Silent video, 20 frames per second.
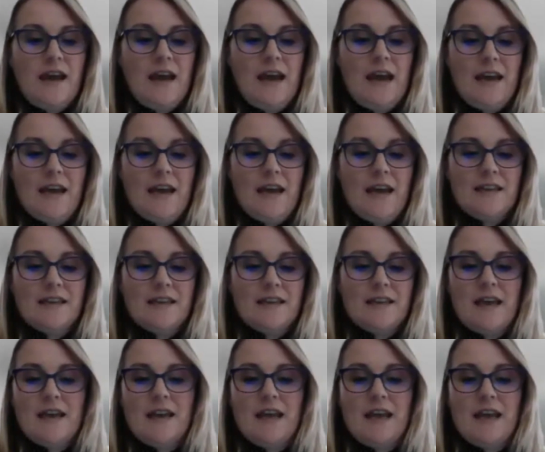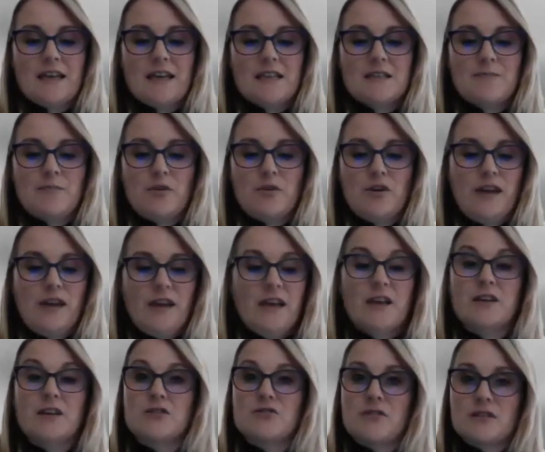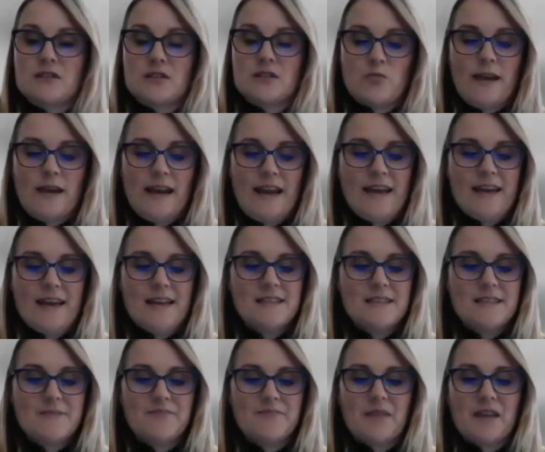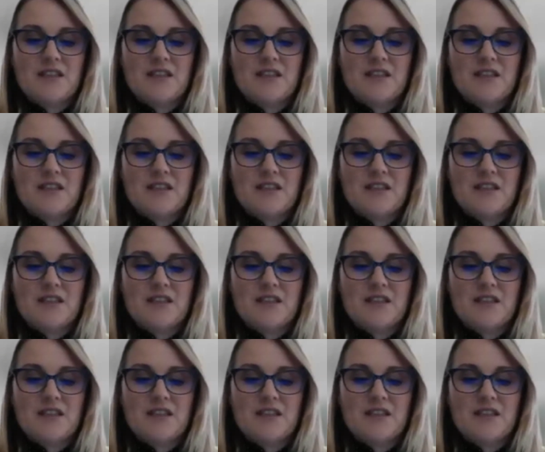and an expert in constructed wetlands.